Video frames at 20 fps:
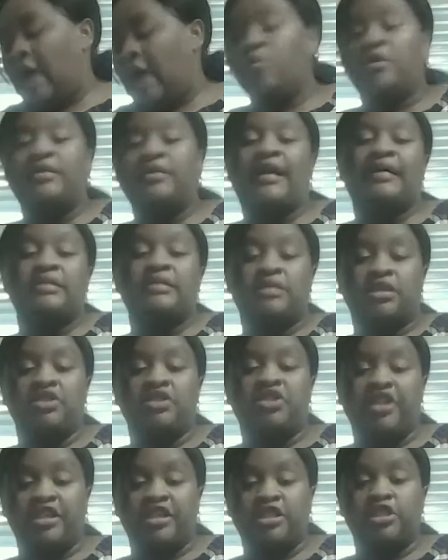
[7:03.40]
would not
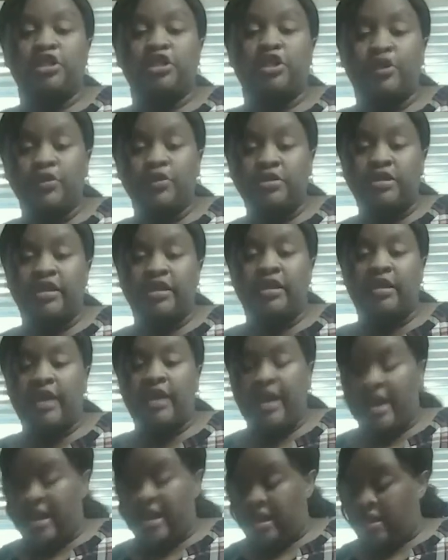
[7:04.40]
suggest using
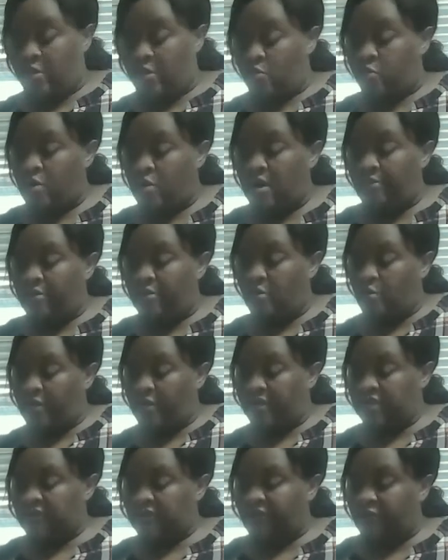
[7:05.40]
a rubber
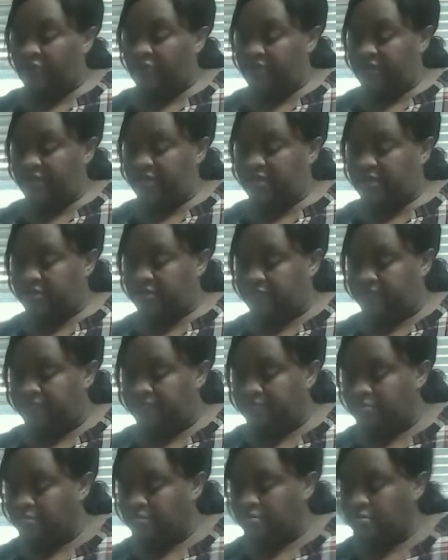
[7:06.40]
whisk for this
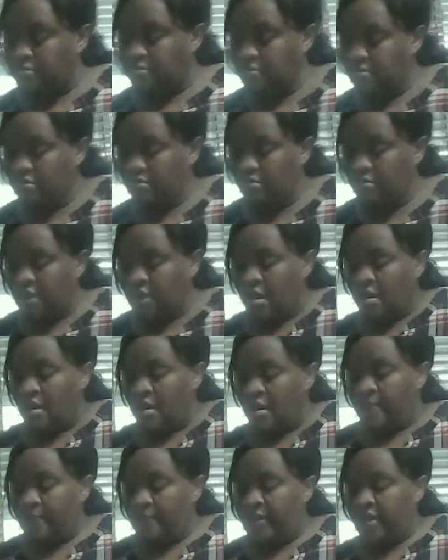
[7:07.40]

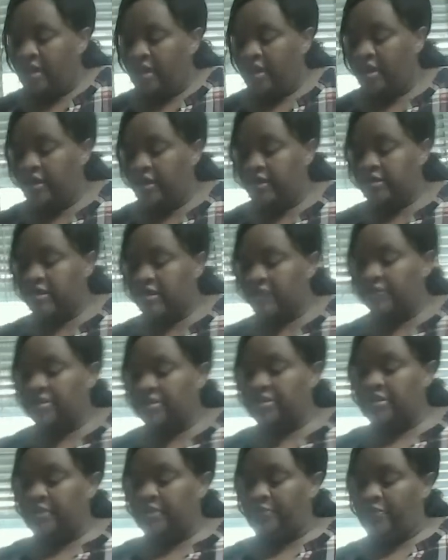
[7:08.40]
because of the
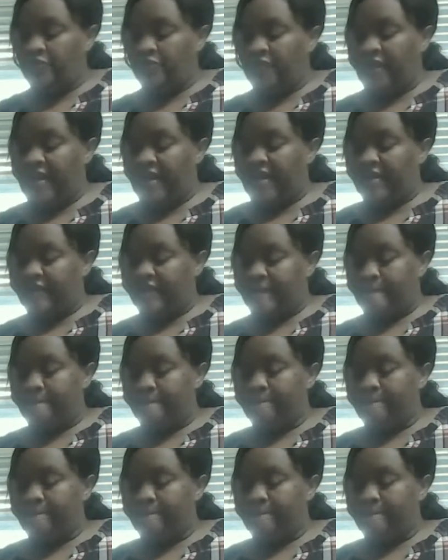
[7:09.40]
simple fact